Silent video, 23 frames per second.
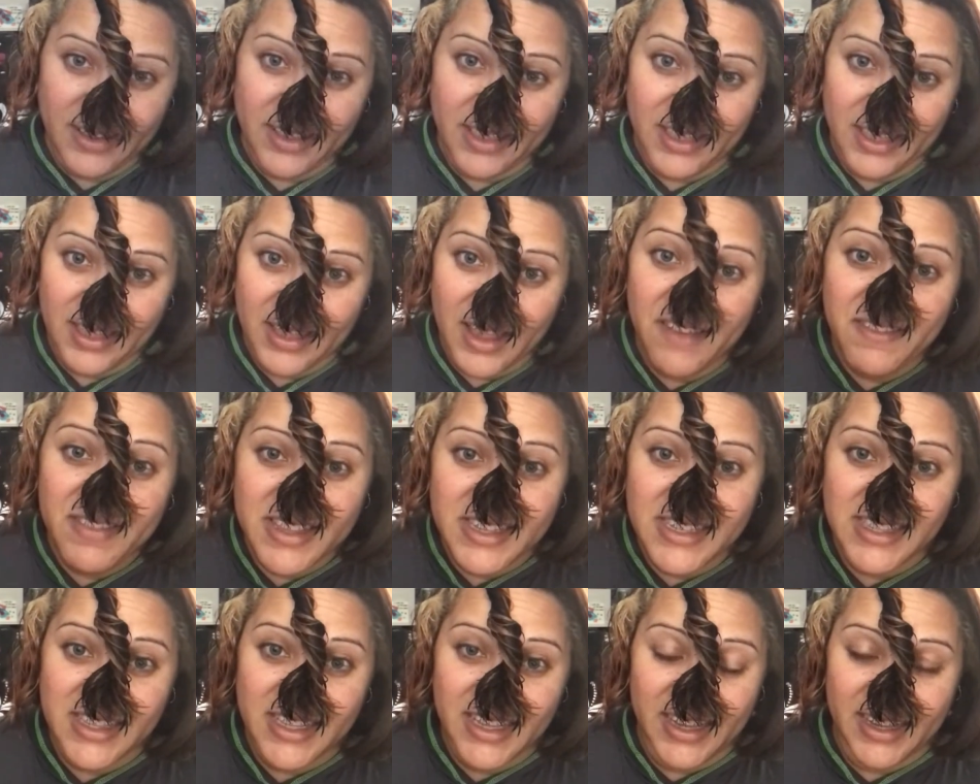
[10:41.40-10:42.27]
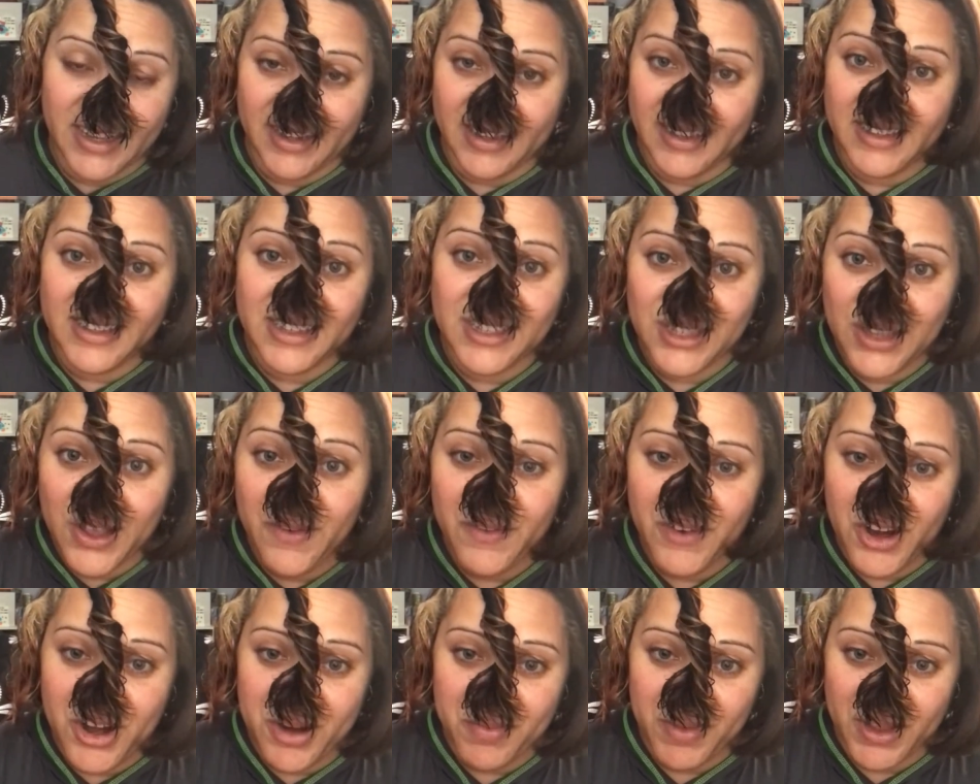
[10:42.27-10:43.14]
love this thing so
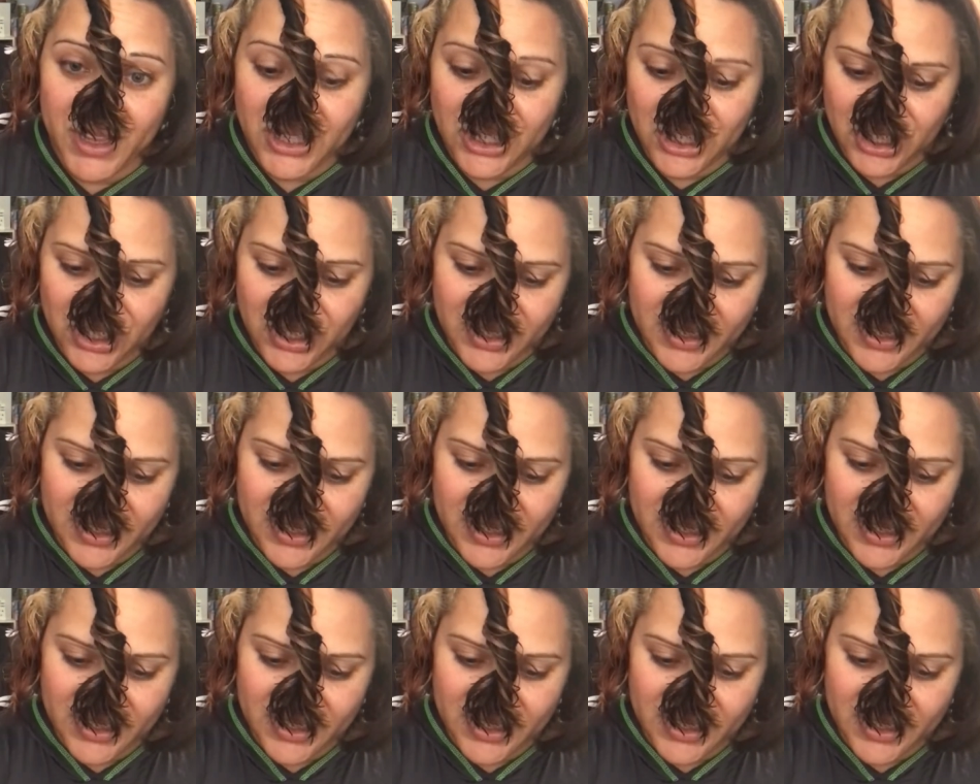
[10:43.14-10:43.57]
very much.